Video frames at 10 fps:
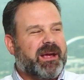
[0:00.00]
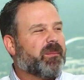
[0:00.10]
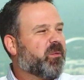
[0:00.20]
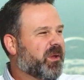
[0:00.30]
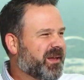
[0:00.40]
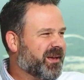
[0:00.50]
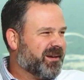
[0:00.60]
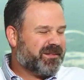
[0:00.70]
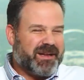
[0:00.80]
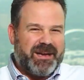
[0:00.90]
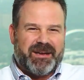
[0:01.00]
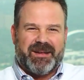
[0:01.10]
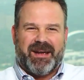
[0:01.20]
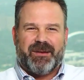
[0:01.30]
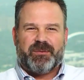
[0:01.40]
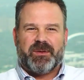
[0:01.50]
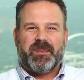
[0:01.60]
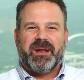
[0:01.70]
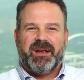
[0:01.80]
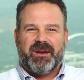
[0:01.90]
am really excited to have
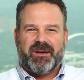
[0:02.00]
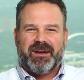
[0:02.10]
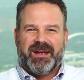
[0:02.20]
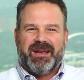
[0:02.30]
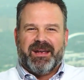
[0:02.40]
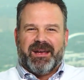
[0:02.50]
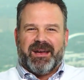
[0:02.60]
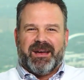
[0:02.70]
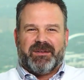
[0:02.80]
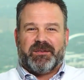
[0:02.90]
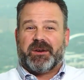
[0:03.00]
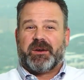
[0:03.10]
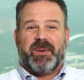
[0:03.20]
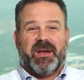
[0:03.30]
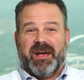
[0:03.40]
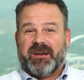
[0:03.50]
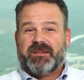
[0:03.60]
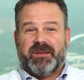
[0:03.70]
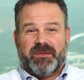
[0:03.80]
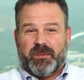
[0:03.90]
somebody here to talk about
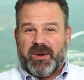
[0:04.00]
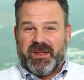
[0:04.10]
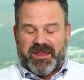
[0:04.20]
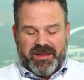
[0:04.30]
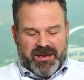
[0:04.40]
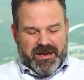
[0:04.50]
excellence with,